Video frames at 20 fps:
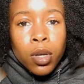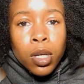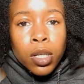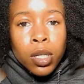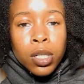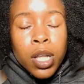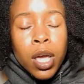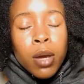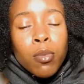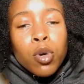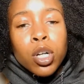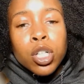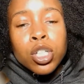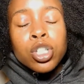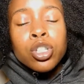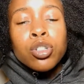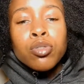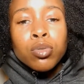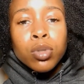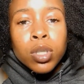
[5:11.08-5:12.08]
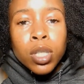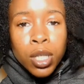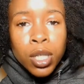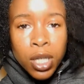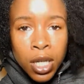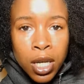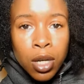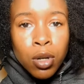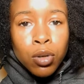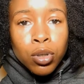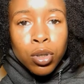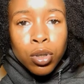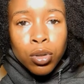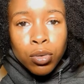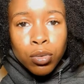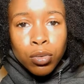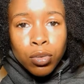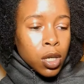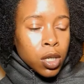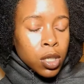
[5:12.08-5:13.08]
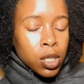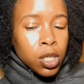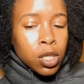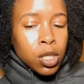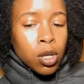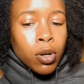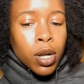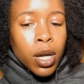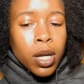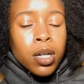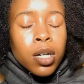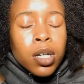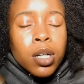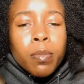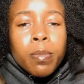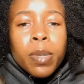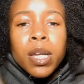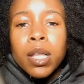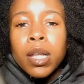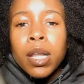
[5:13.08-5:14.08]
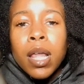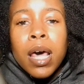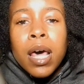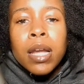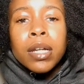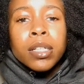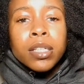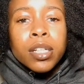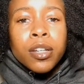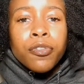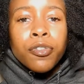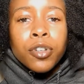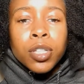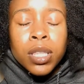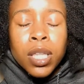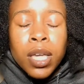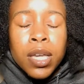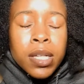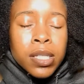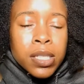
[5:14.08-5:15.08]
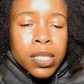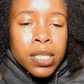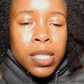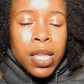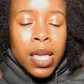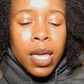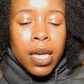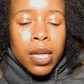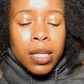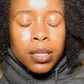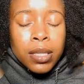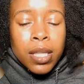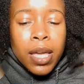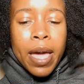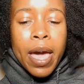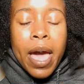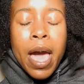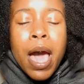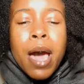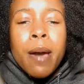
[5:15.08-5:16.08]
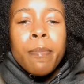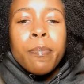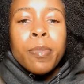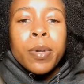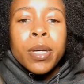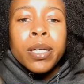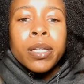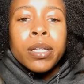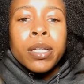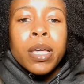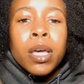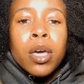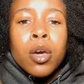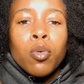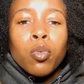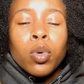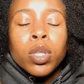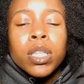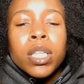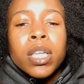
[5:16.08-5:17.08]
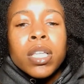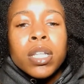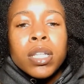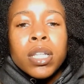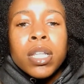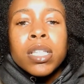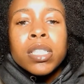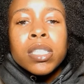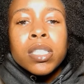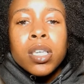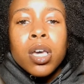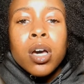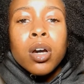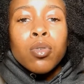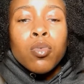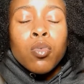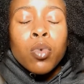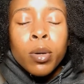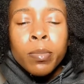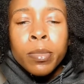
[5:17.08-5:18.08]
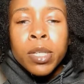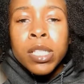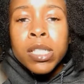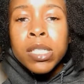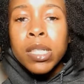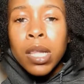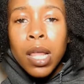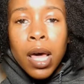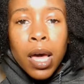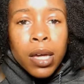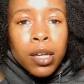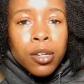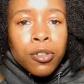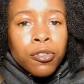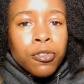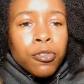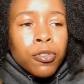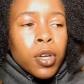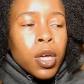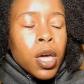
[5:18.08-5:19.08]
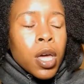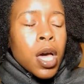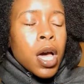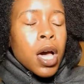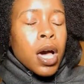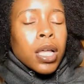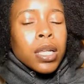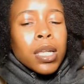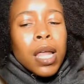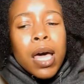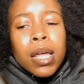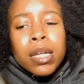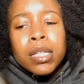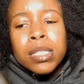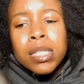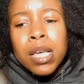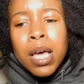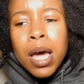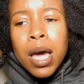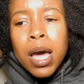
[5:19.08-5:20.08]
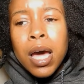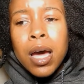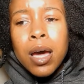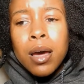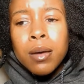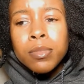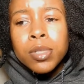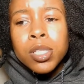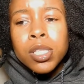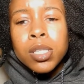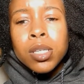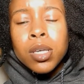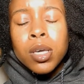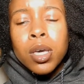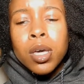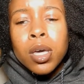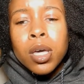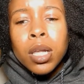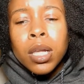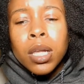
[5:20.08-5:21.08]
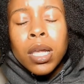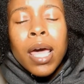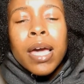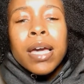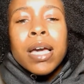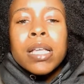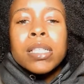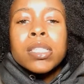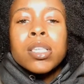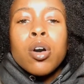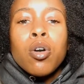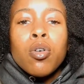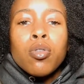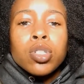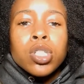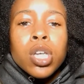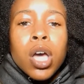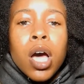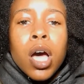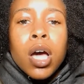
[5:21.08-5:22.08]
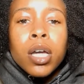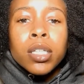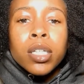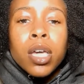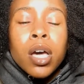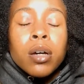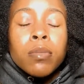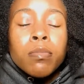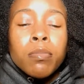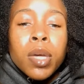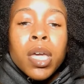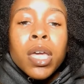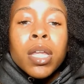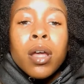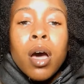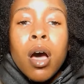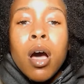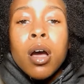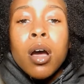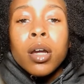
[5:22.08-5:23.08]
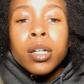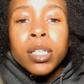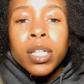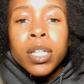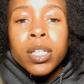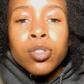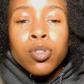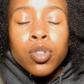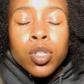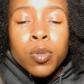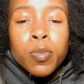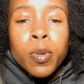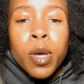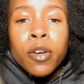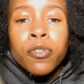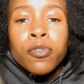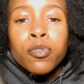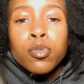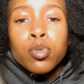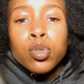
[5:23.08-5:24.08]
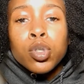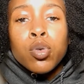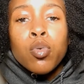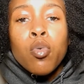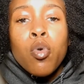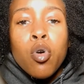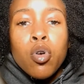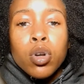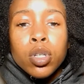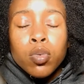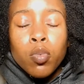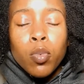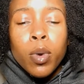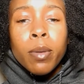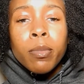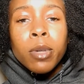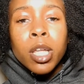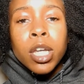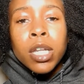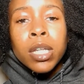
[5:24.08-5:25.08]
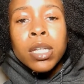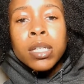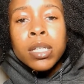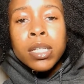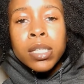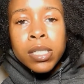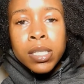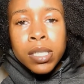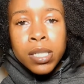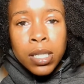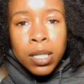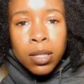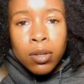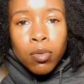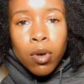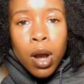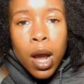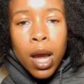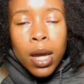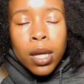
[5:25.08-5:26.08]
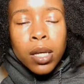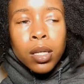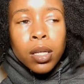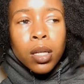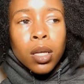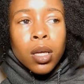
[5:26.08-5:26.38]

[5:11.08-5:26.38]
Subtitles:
They want to shoot to kill you. So there could have been a lot of different things that happened within this young woman's life. A lot of times, like I told y'all, young men are disrespectful towards women in DC, right?